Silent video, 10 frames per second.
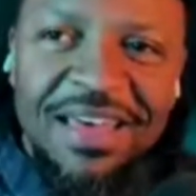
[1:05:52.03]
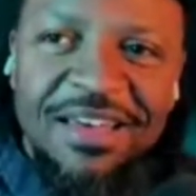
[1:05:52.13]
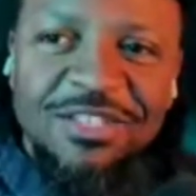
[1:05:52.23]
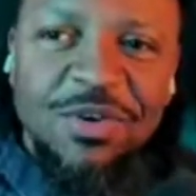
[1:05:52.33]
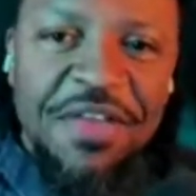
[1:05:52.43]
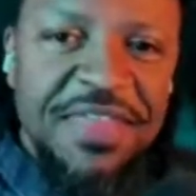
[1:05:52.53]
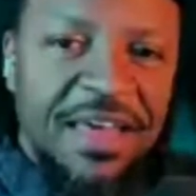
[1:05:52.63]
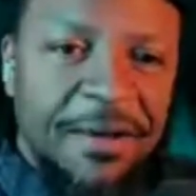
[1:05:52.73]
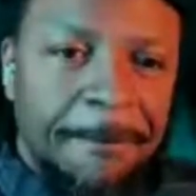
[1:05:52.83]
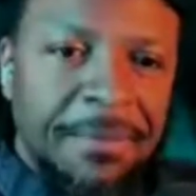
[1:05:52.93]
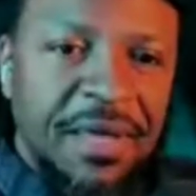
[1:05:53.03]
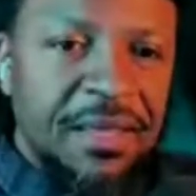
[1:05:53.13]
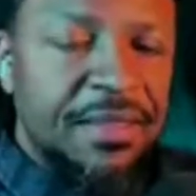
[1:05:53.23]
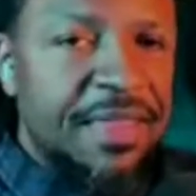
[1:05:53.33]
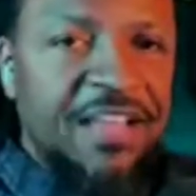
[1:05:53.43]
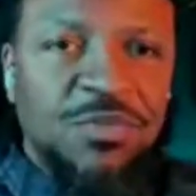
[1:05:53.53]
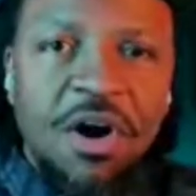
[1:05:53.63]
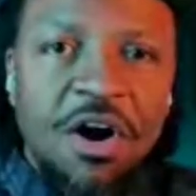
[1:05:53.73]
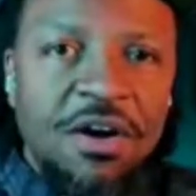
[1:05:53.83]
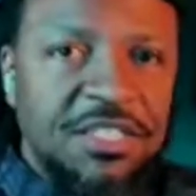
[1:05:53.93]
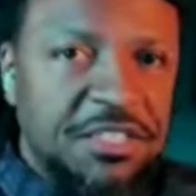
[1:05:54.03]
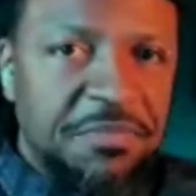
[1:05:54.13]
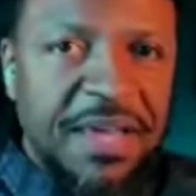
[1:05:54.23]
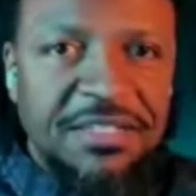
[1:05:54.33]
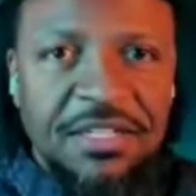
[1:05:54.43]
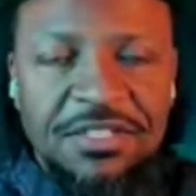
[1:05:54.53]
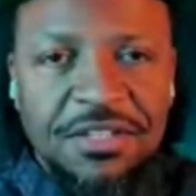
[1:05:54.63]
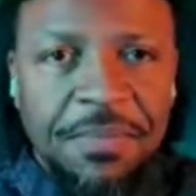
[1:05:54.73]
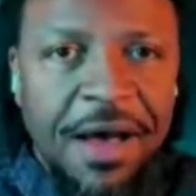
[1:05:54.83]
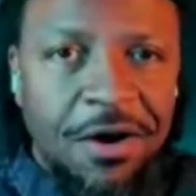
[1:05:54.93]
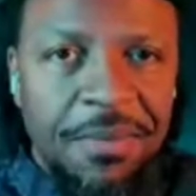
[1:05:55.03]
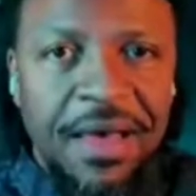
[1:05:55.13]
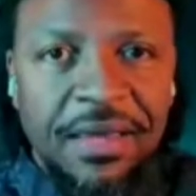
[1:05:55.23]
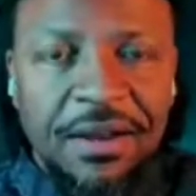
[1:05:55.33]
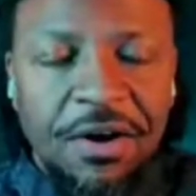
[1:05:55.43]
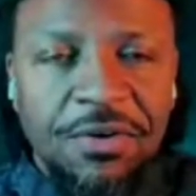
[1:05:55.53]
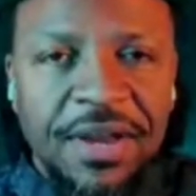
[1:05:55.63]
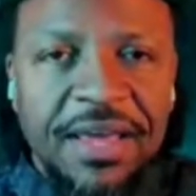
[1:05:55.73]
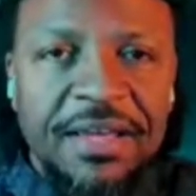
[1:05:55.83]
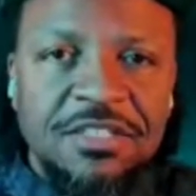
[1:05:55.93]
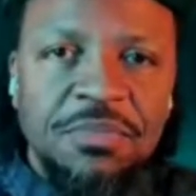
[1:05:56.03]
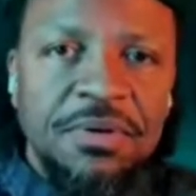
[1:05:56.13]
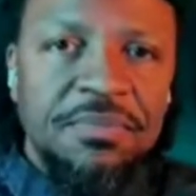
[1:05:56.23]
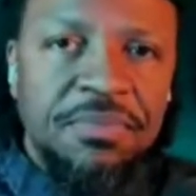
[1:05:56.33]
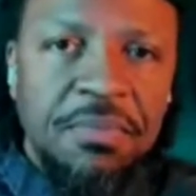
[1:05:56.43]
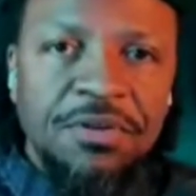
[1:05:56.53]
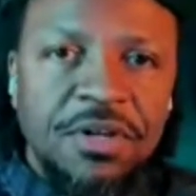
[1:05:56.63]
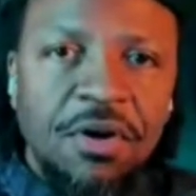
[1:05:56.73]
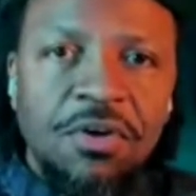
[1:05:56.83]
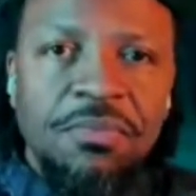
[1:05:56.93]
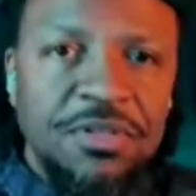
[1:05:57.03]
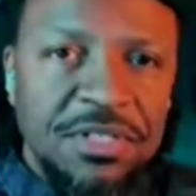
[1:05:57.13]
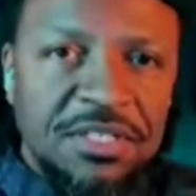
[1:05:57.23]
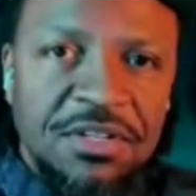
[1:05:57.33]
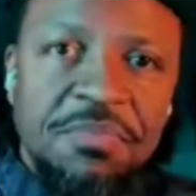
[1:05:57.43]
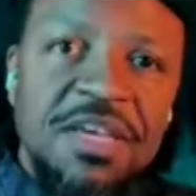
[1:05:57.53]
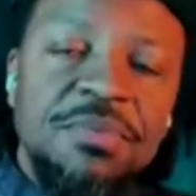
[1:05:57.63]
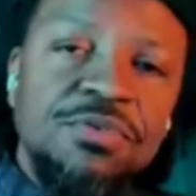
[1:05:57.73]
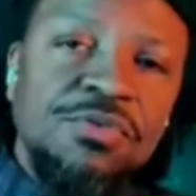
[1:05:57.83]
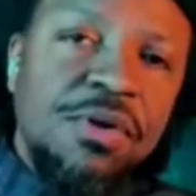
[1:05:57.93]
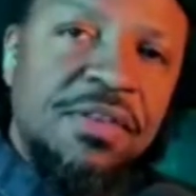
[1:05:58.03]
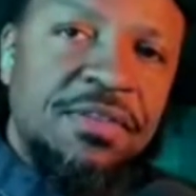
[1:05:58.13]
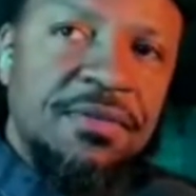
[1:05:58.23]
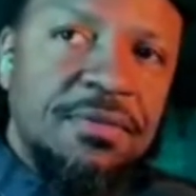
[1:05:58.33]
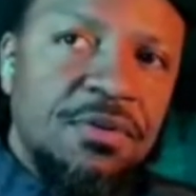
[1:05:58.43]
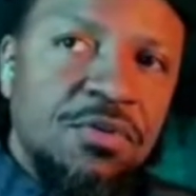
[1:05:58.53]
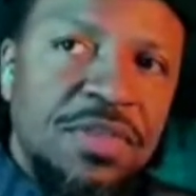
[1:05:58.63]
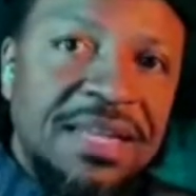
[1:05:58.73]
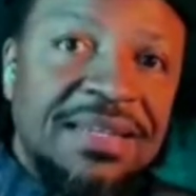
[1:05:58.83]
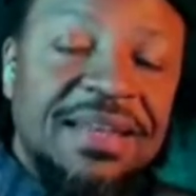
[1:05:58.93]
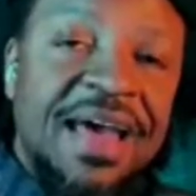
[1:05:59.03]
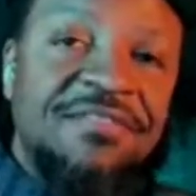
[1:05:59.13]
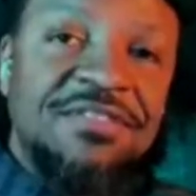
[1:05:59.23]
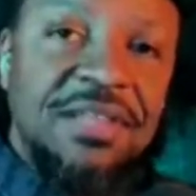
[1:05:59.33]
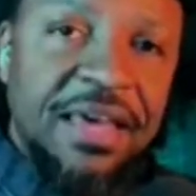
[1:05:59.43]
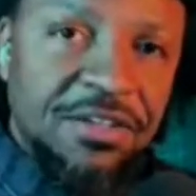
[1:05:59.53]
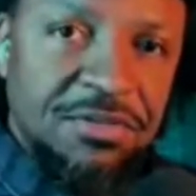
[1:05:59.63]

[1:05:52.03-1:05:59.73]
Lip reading: So I think that's where artists just basically took the power back in their own hands to promote their own music to the people who they didn't have to, like you